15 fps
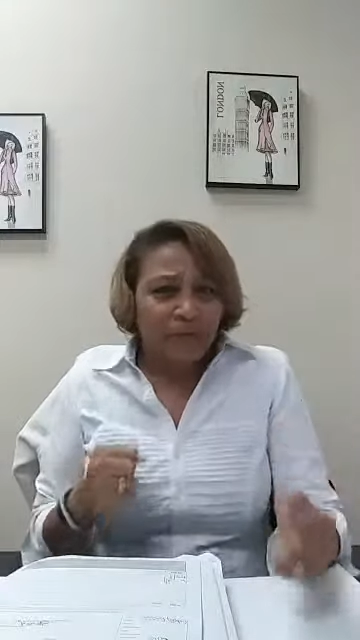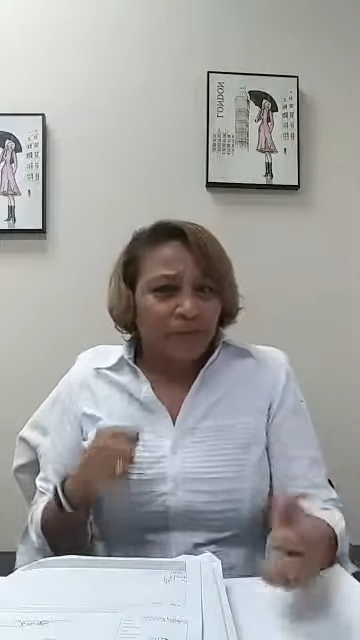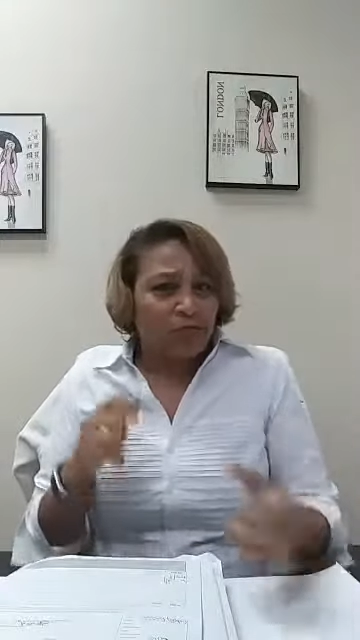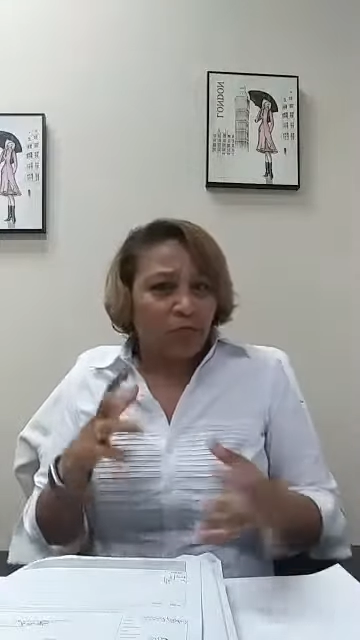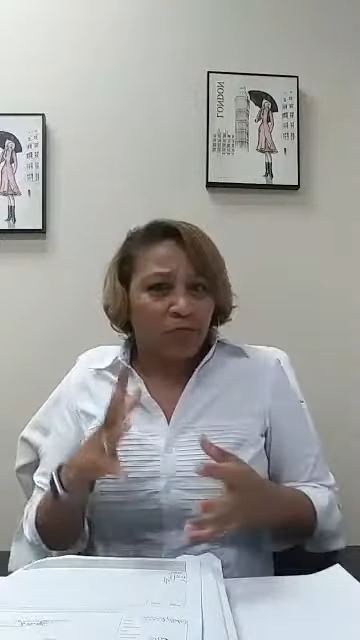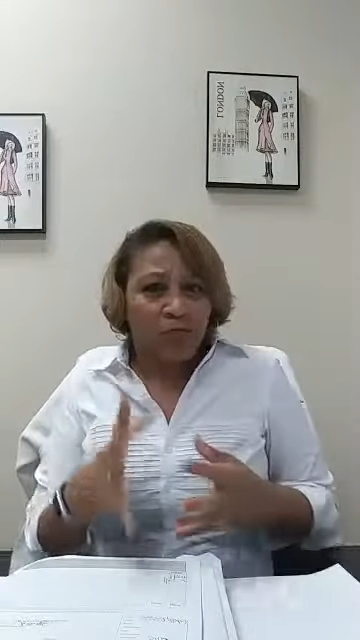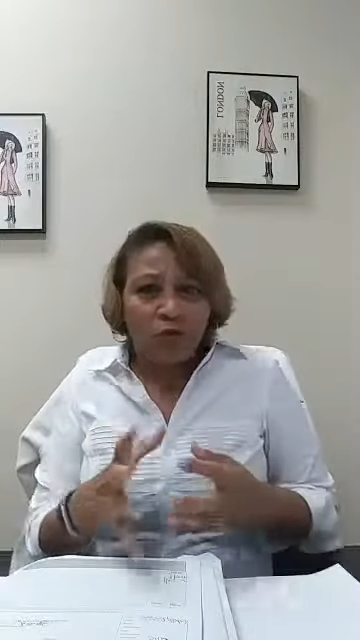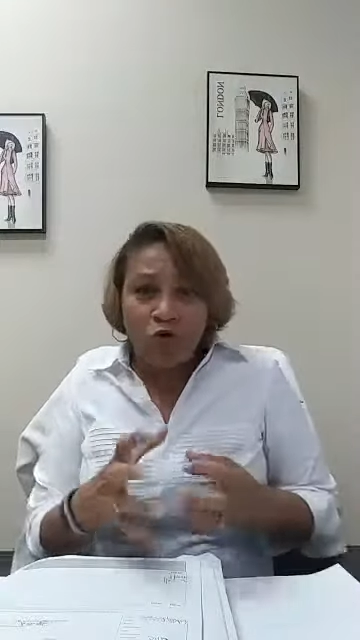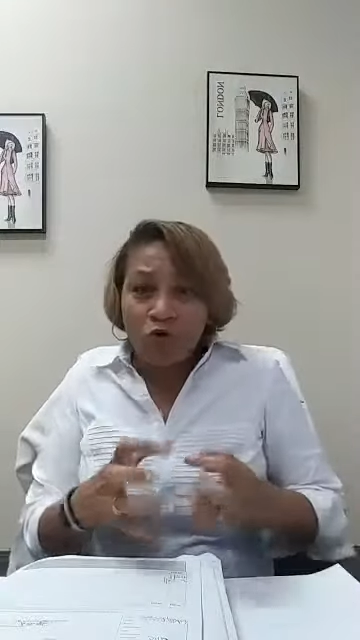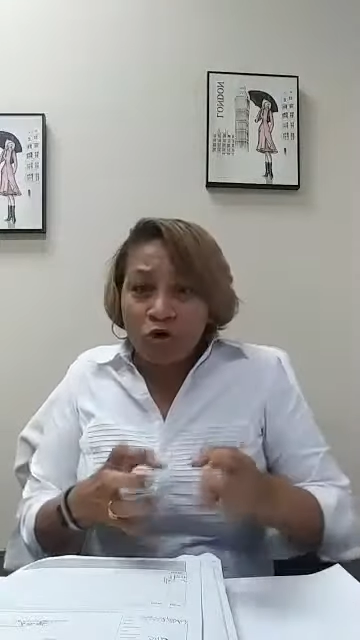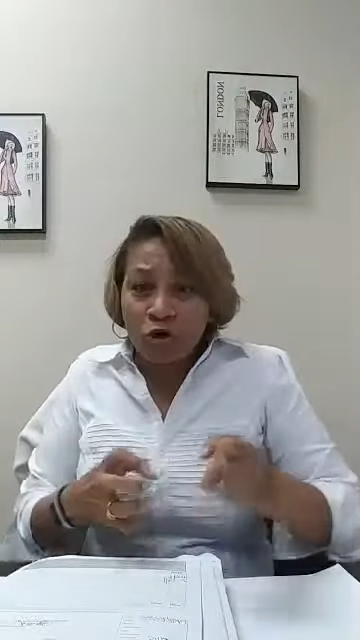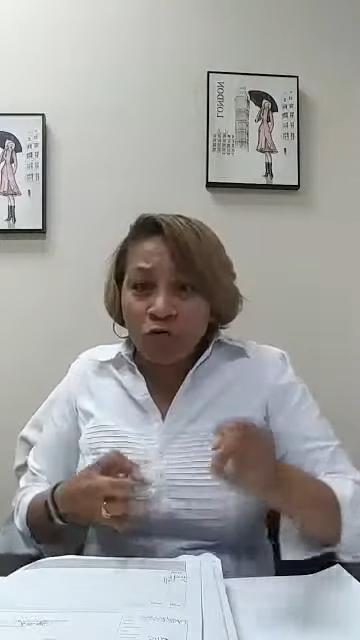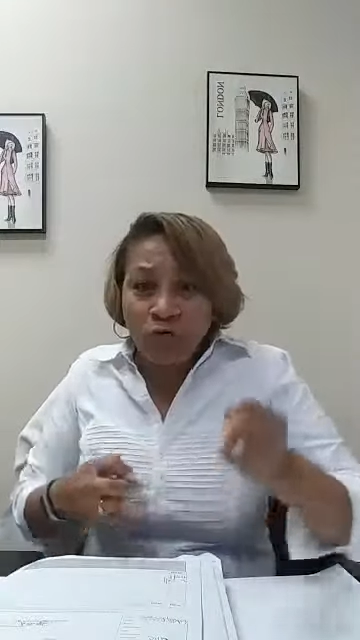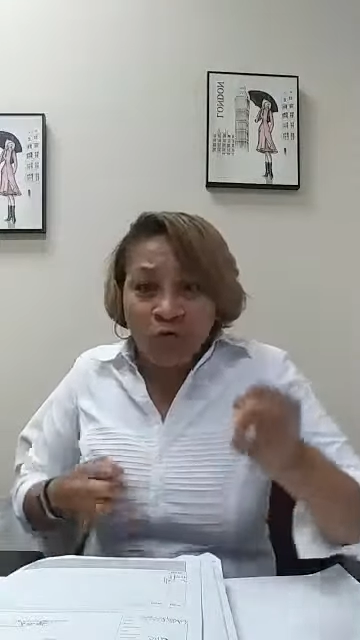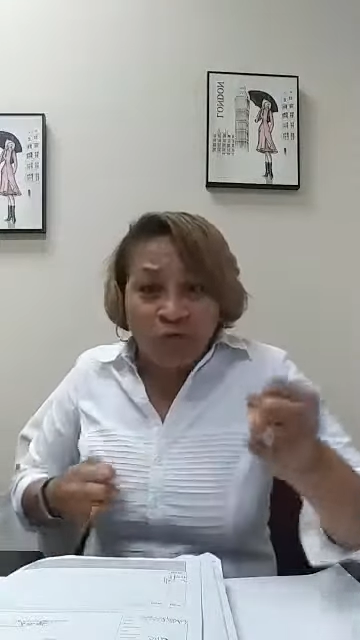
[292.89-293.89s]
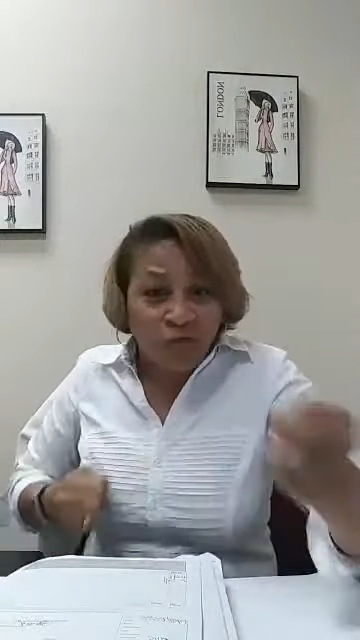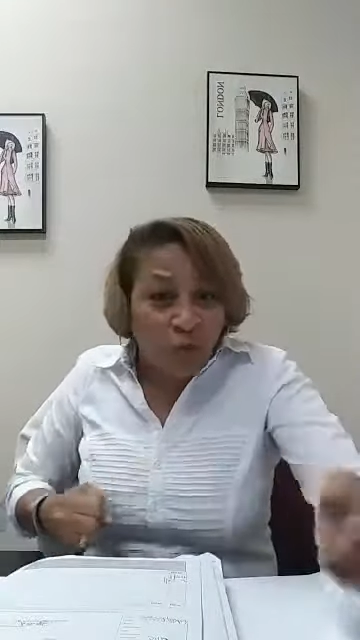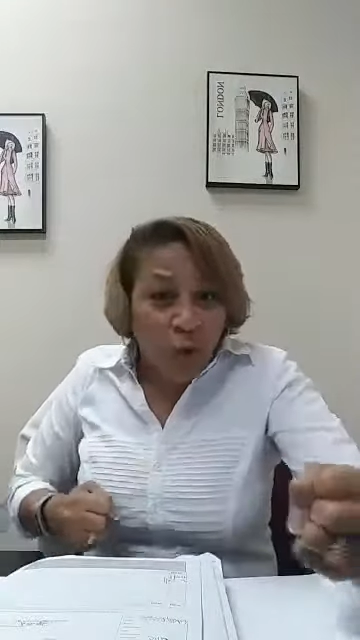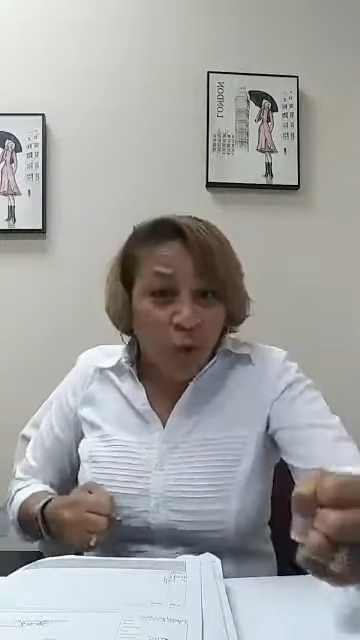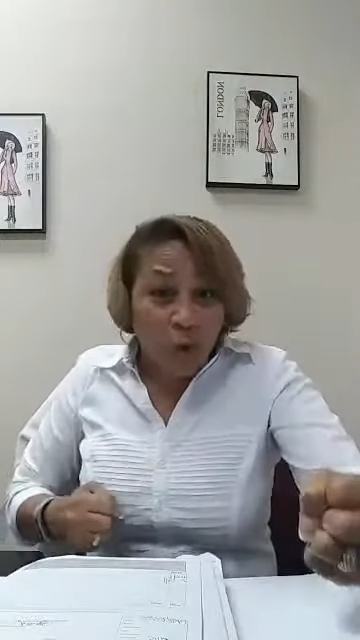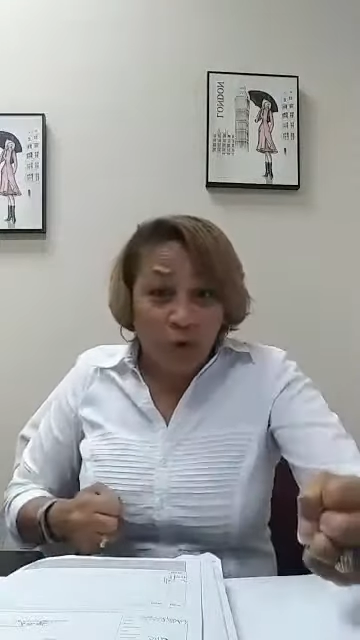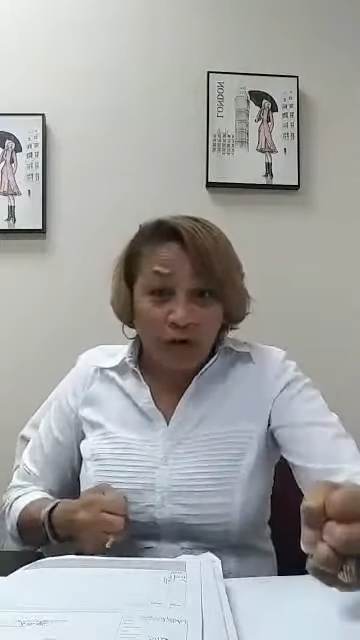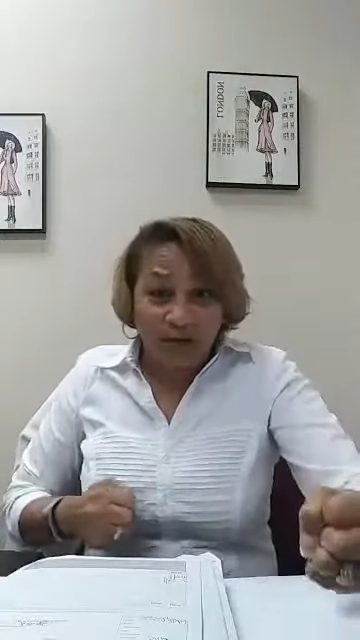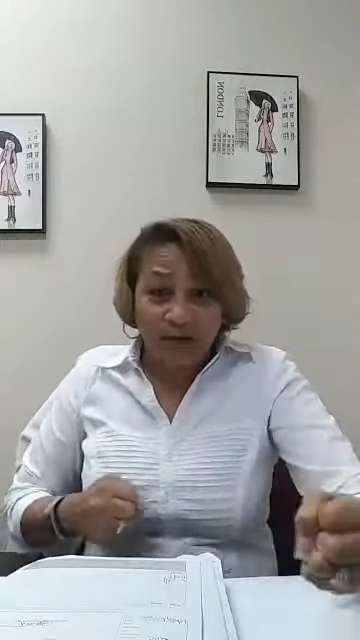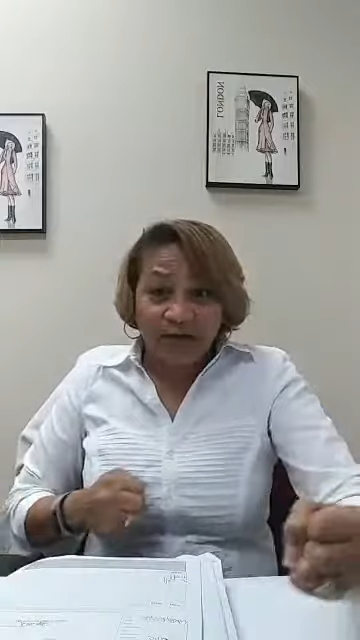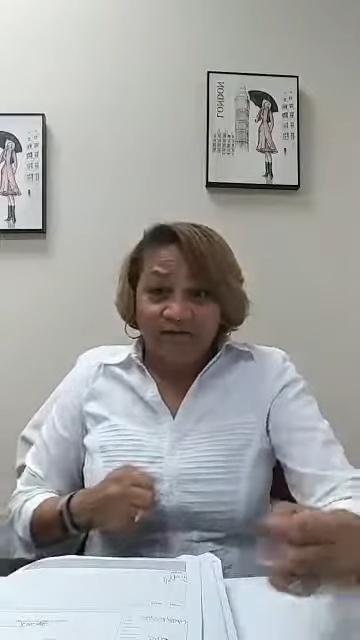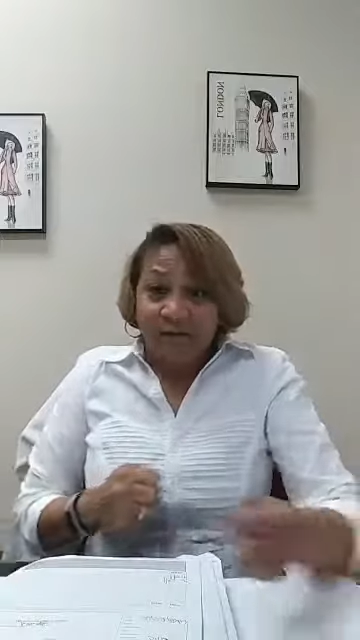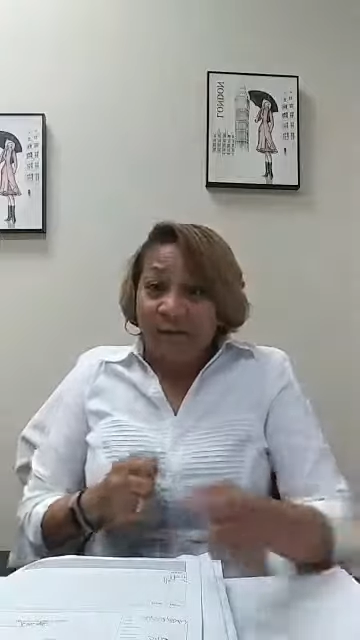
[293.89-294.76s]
to pull you forward